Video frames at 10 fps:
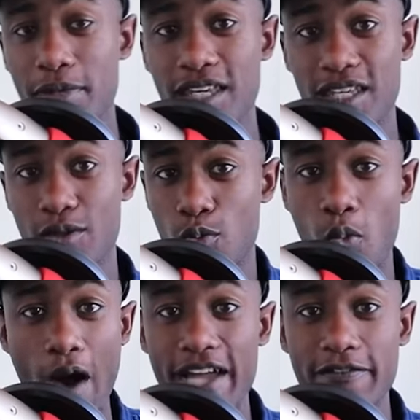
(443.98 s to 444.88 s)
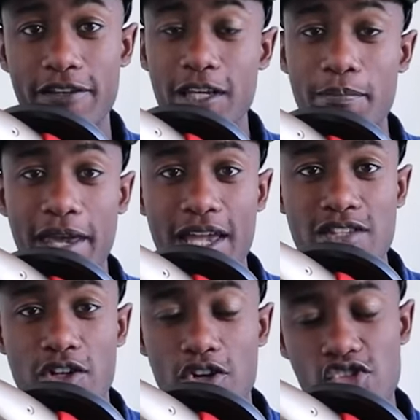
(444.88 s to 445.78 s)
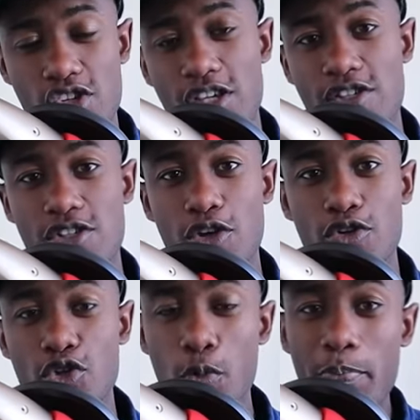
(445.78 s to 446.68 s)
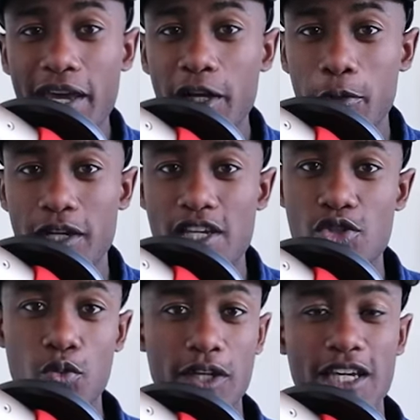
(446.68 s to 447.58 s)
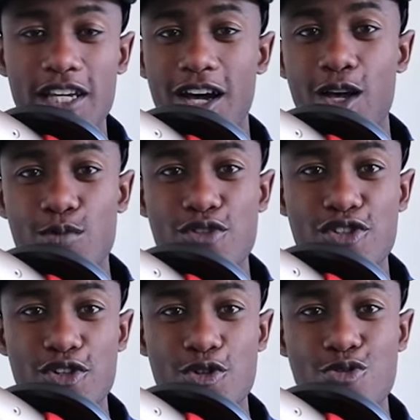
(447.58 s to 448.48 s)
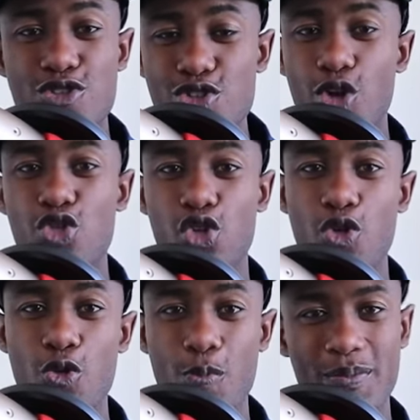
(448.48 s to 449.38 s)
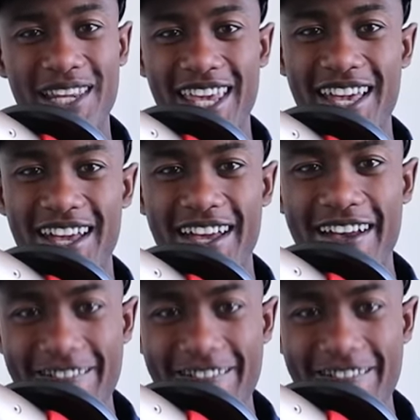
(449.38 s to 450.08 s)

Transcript: me, wide fitting pants are just so ubiquitous when it comes to social media